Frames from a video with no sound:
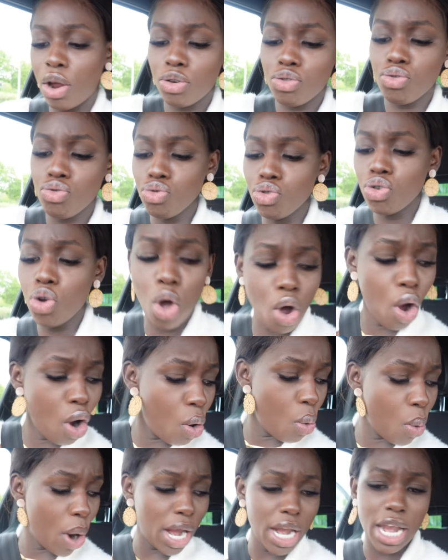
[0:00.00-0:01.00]

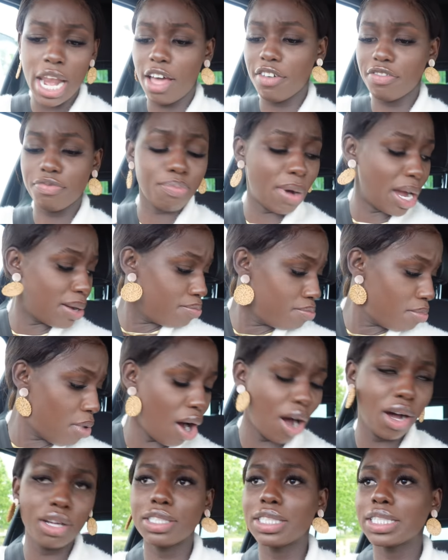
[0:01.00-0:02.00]
No, I left my
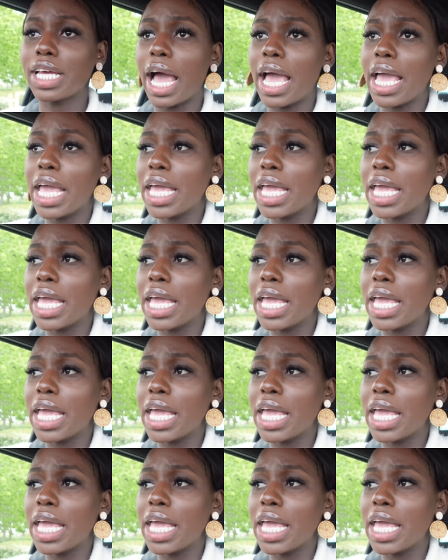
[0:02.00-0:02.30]
mask at